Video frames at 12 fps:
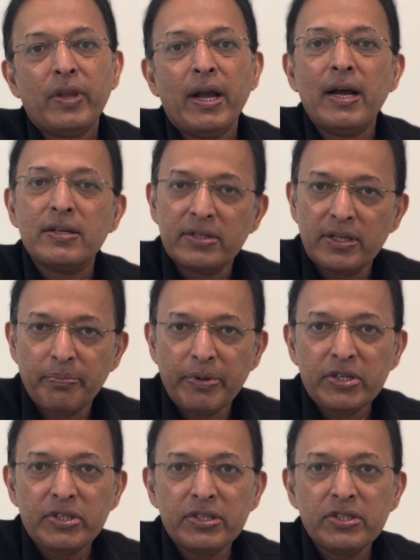as their
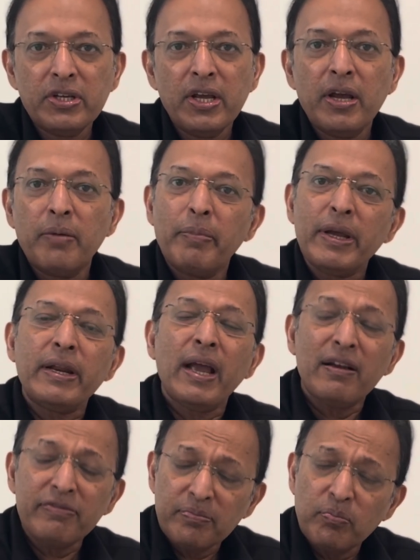patients might
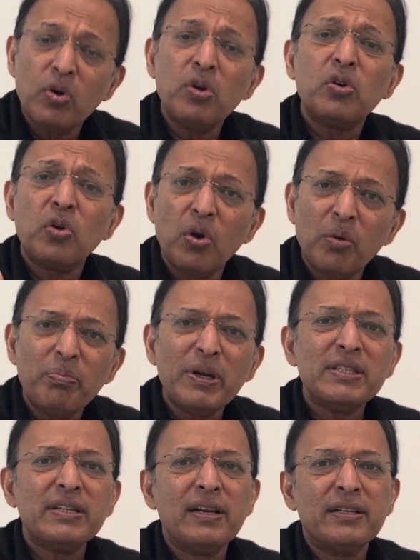have more
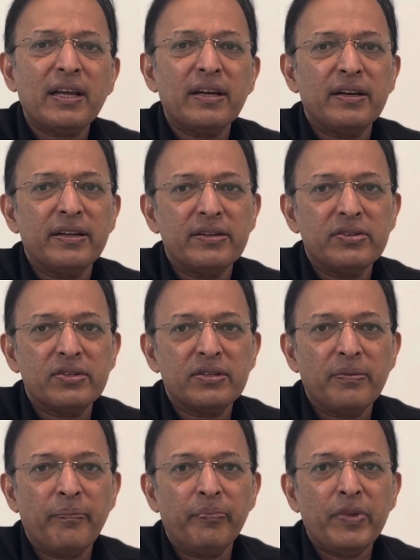complex healthcare needs,
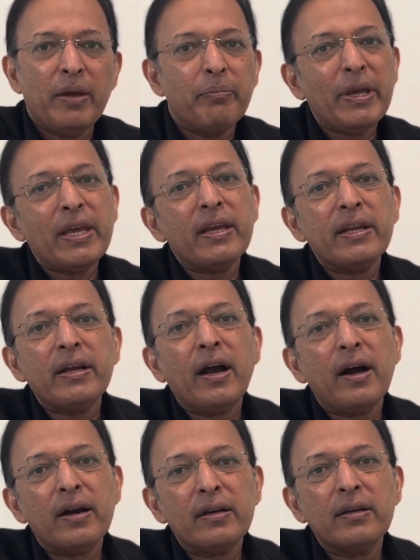making it
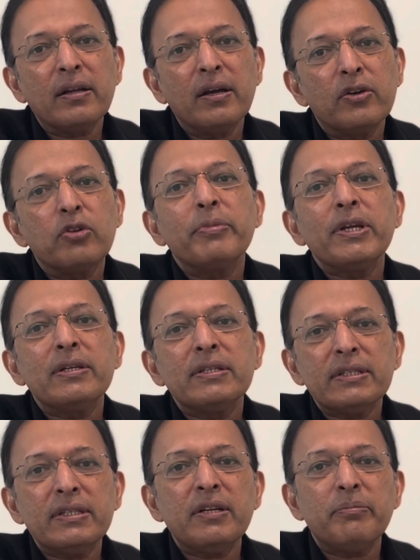harder to meet
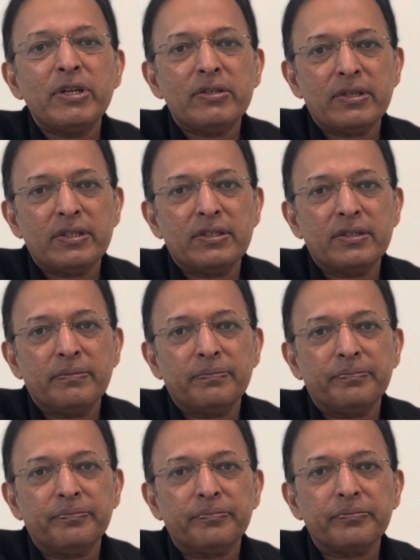certain metrics.
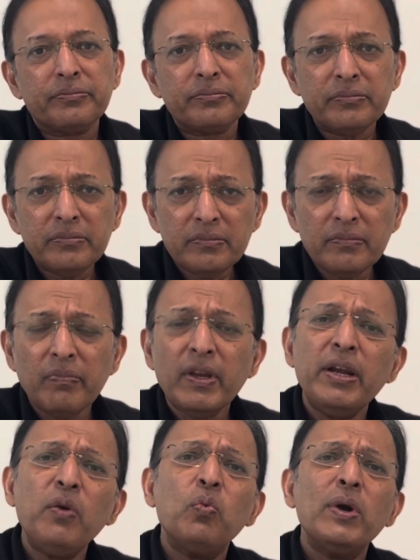
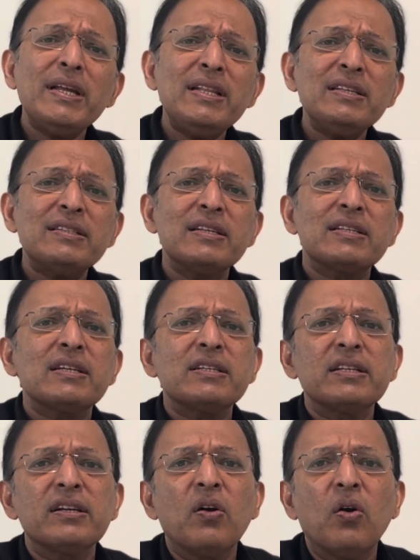Now, why this
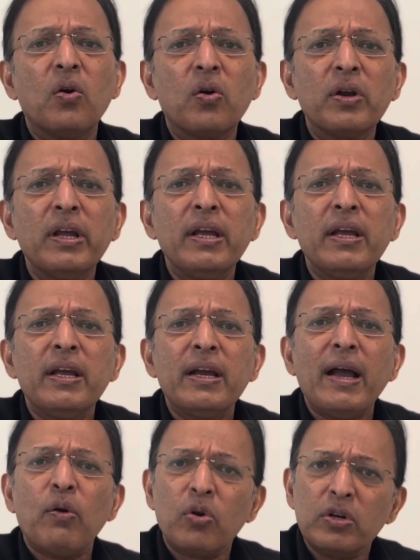discussion on
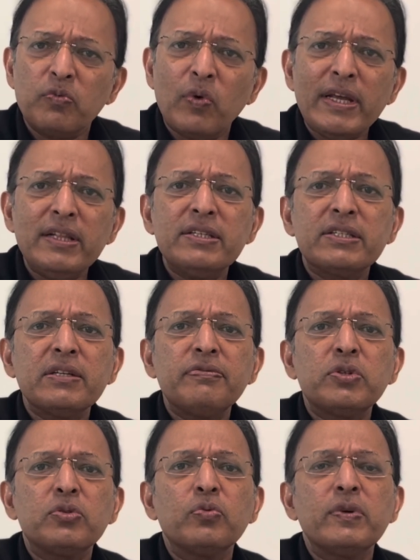or why this
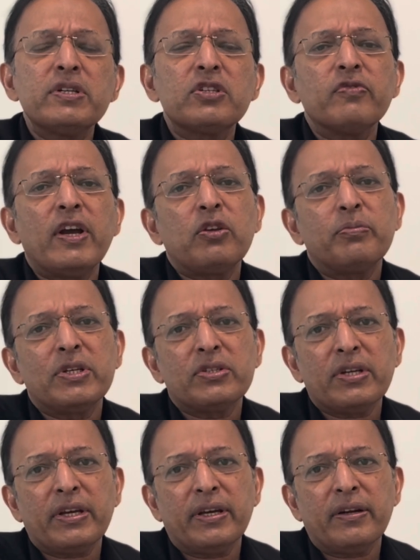shift towards value-based
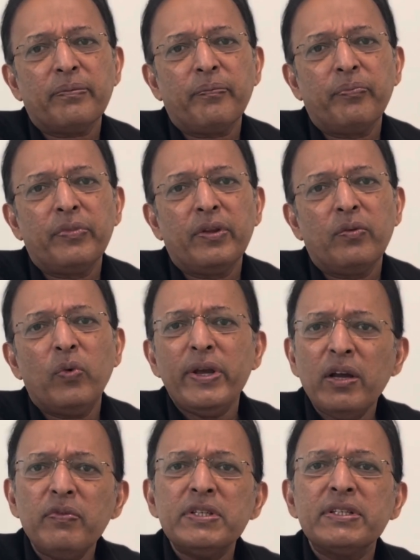care? Why are
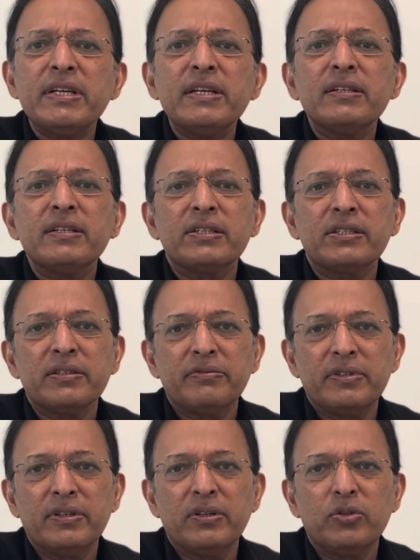we seeing this
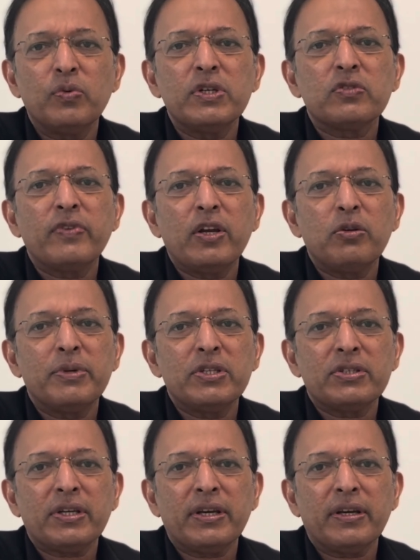shift towards
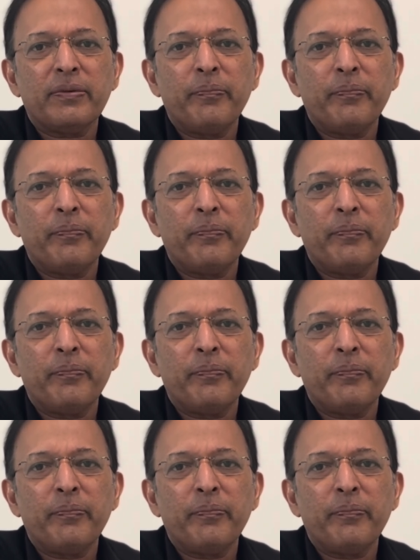value-based care?